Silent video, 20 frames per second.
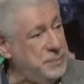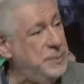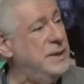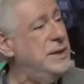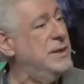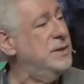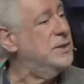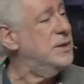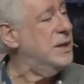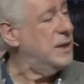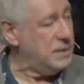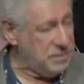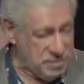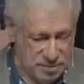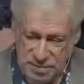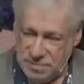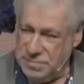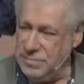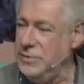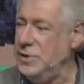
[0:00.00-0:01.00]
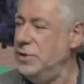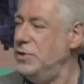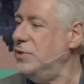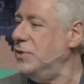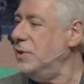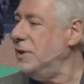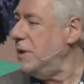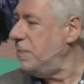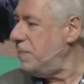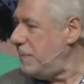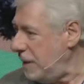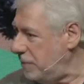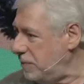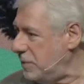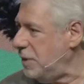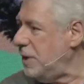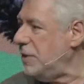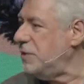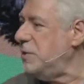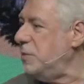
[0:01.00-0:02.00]
he's saying, you should get
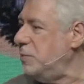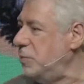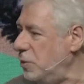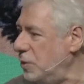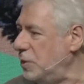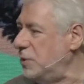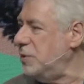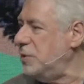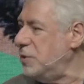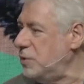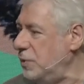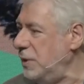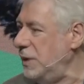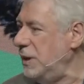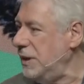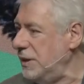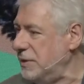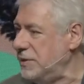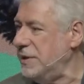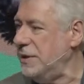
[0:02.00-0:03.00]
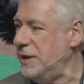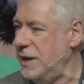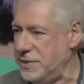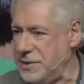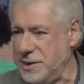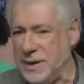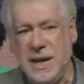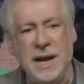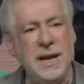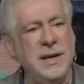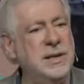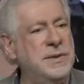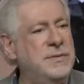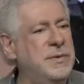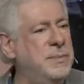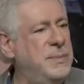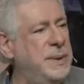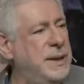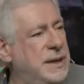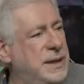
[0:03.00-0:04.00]
baptized in water as well as an act of
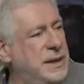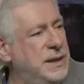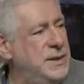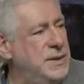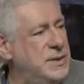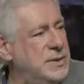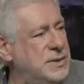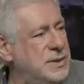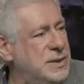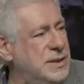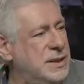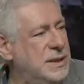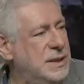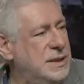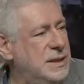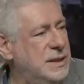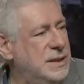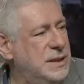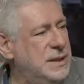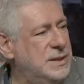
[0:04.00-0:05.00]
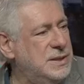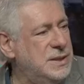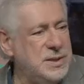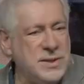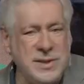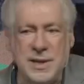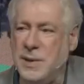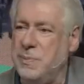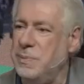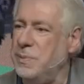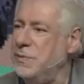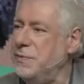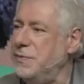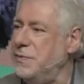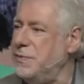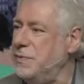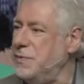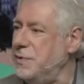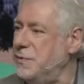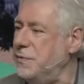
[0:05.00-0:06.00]
obedience. as a step
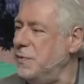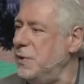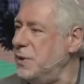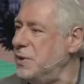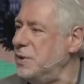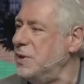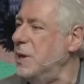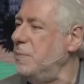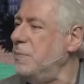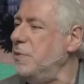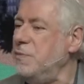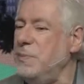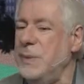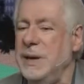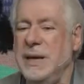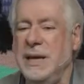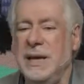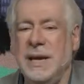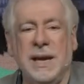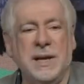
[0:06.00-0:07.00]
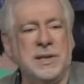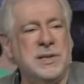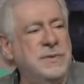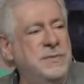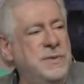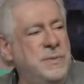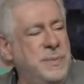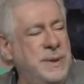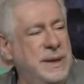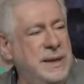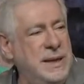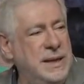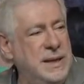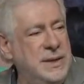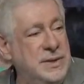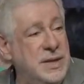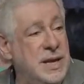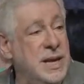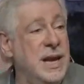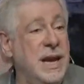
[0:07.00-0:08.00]
of the first step of many acts of
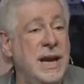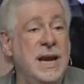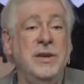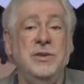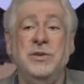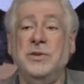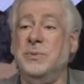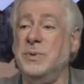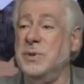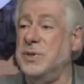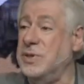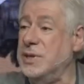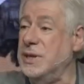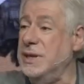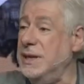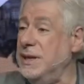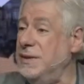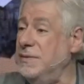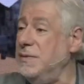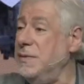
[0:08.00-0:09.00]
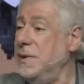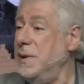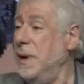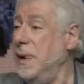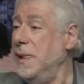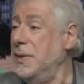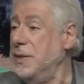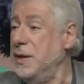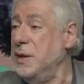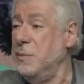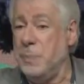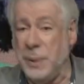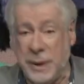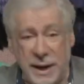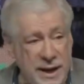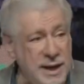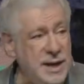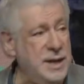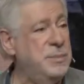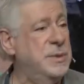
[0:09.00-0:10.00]
obedience, and to receive the
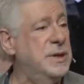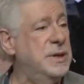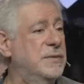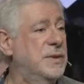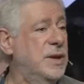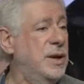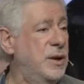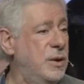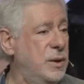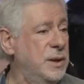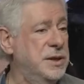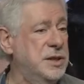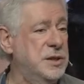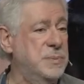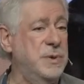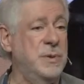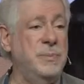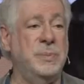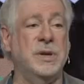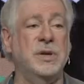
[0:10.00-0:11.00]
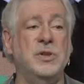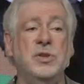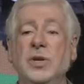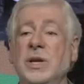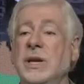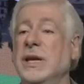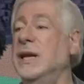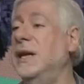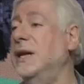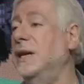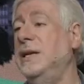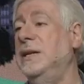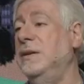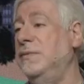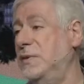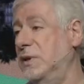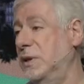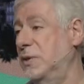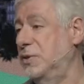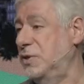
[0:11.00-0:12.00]
empowerment Holy Spirit, because you can't
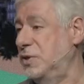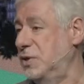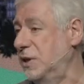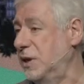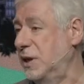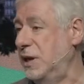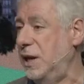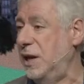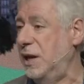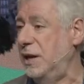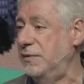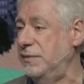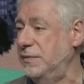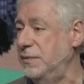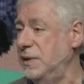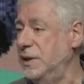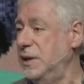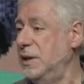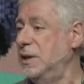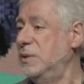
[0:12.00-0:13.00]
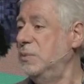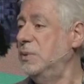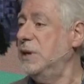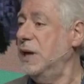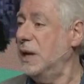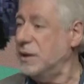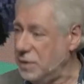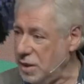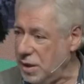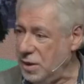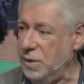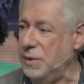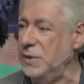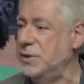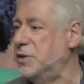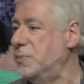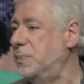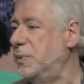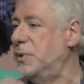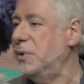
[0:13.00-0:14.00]
live the Christian life without the Holy
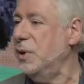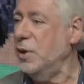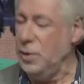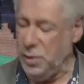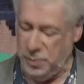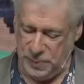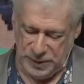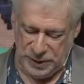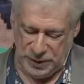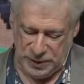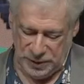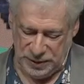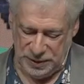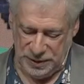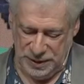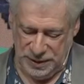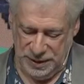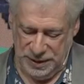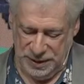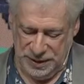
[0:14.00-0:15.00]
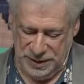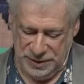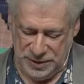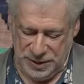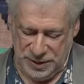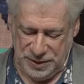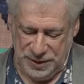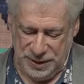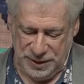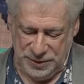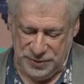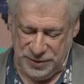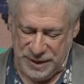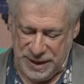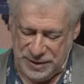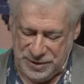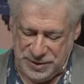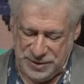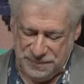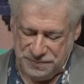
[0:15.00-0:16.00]
Spirit helping you. So I
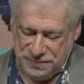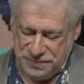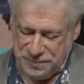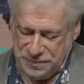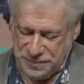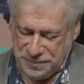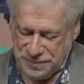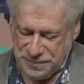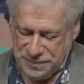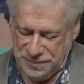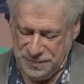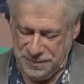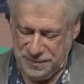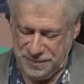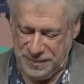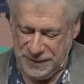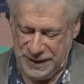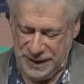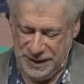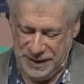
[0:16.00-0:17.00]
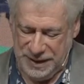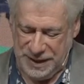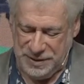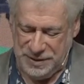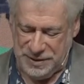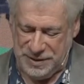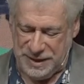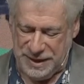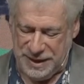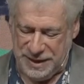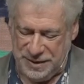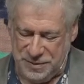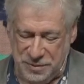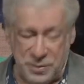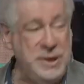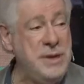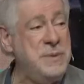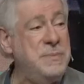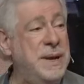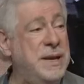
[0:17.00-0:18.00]
trust that,
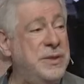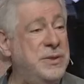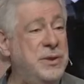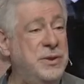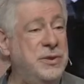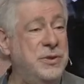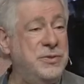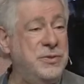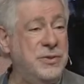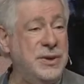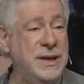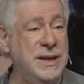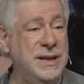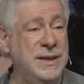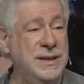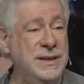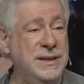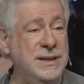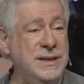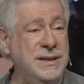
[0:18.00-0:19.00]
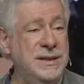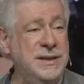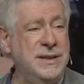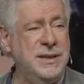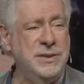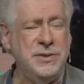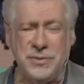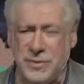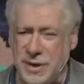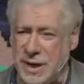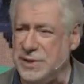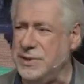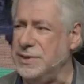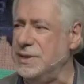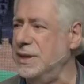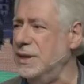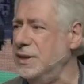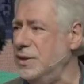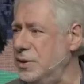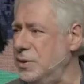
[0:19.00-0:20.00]
read Matthew 3, and I trust
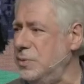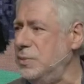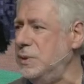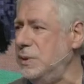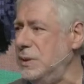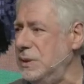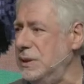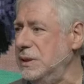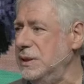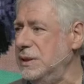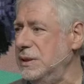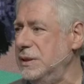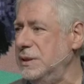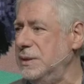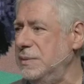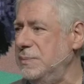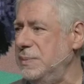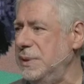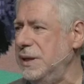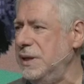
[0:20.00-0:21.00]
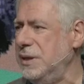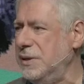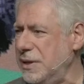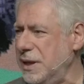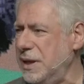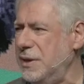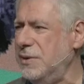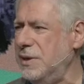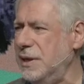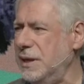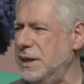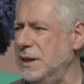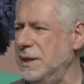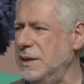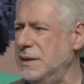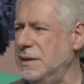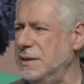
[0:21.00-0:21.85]
that you will be thoroughly